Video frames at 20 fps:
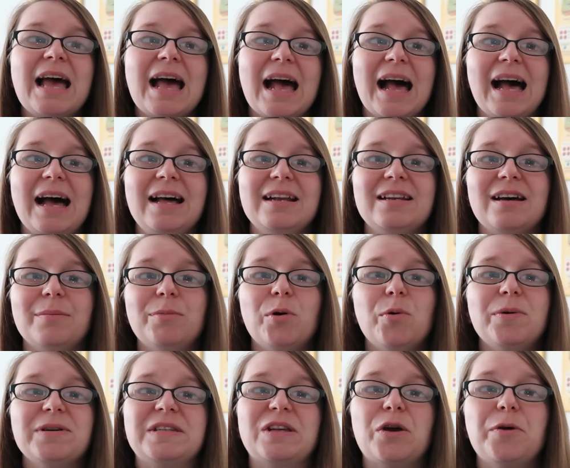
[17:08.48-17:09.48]
And I'm
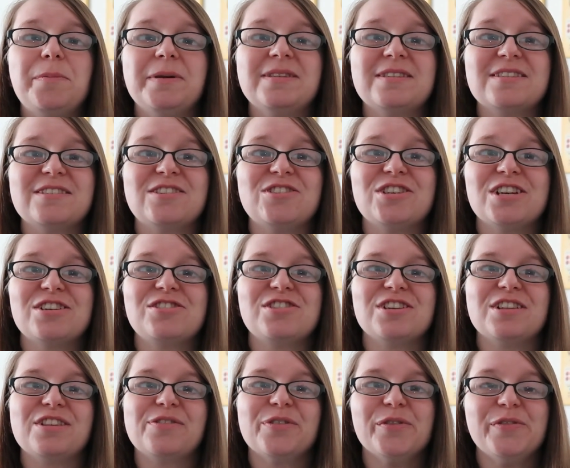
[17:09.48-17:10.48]
always open to
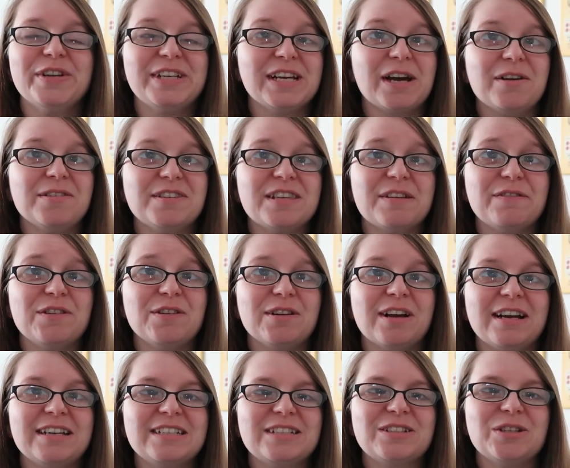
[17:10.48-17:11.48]
suggestions for videos if you'd
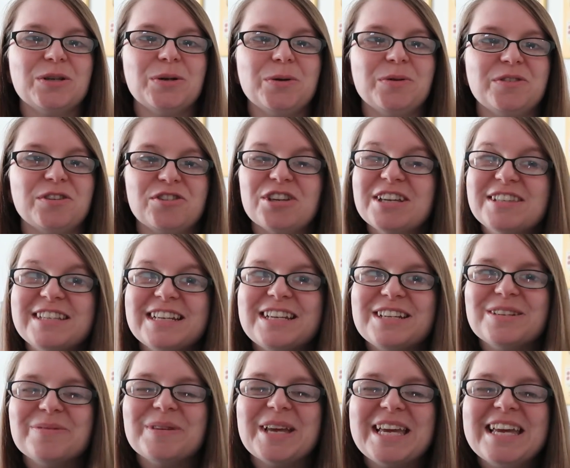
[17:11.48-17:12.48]
like to suggest any
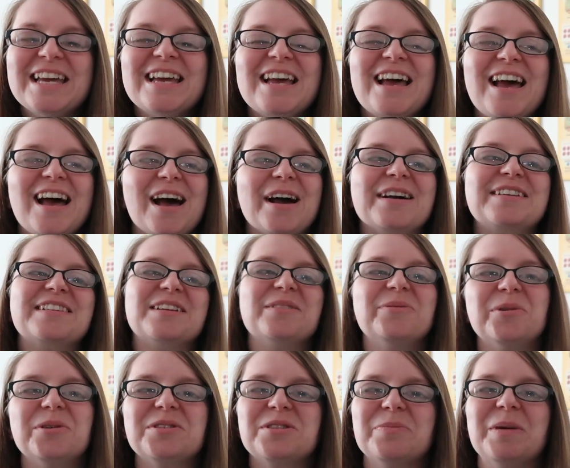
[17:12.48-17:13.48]
to me because uh, I
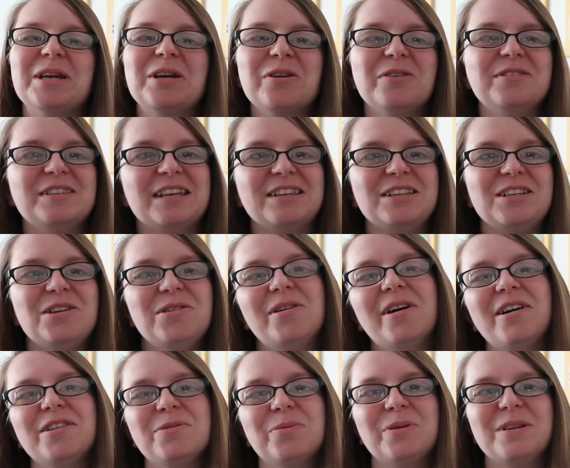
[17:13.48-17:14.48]
want to make content that you
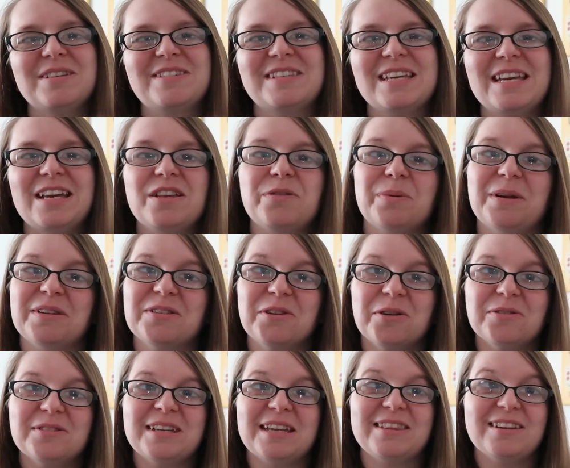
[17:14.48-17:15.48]
guys want to see as well as
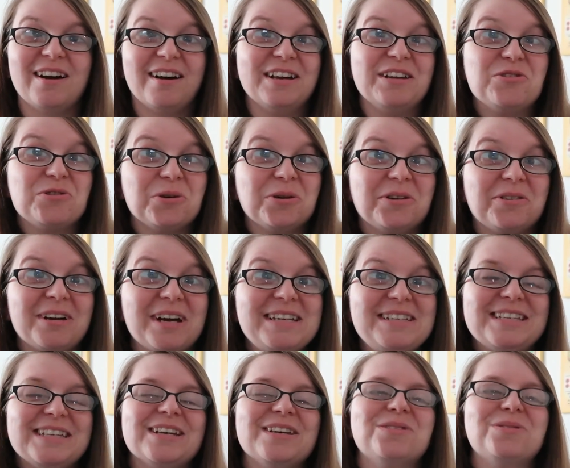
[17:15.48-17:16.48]
content that I enjoy
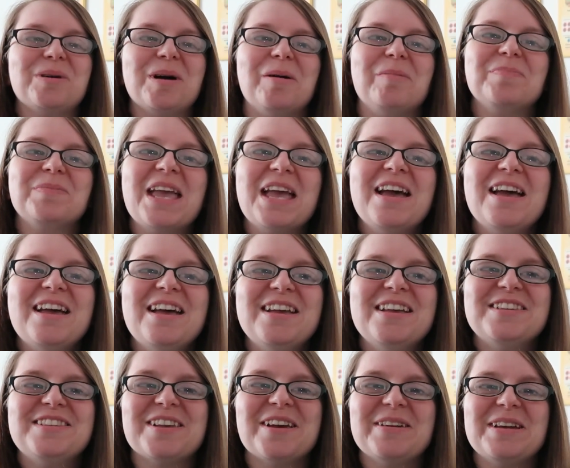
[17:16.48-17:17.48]
creating as well.
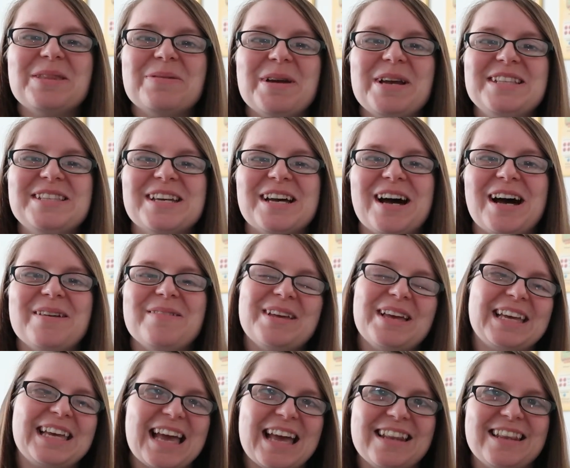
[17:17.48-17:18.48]
So in the meantime,
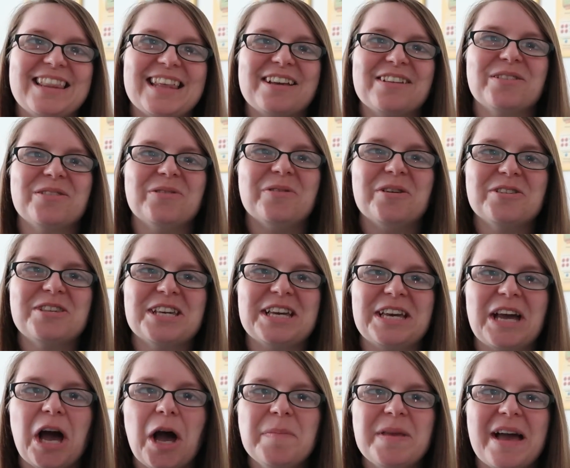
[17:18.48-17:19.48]
again, thanks for
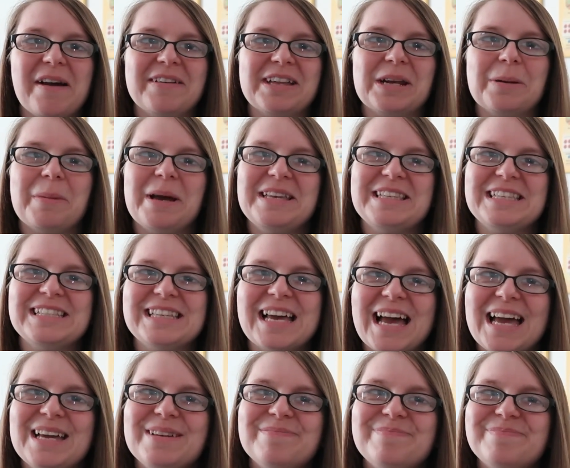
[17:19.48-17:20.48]
watching. I hope you're having an amazing
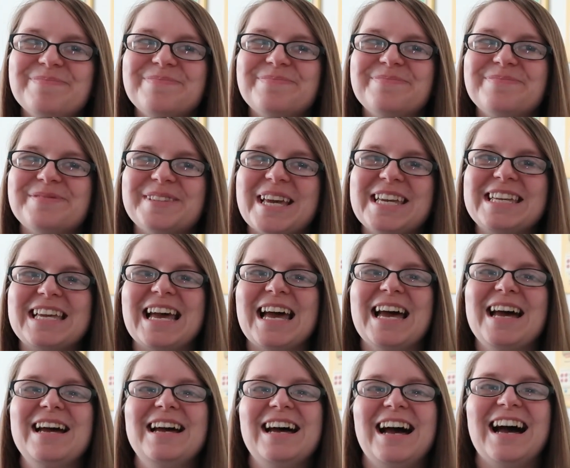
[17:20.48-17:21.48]
day. Take
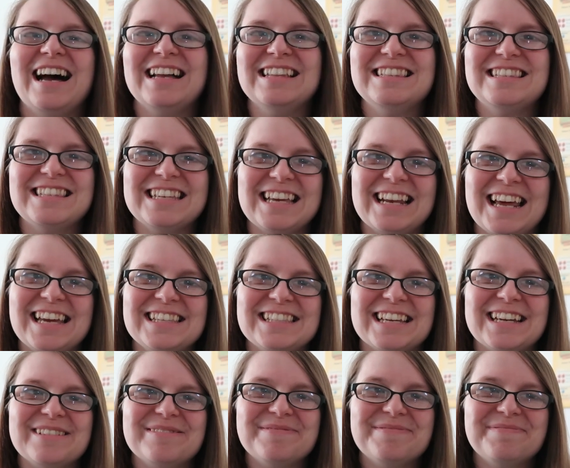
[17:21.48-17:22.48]
care and see you later.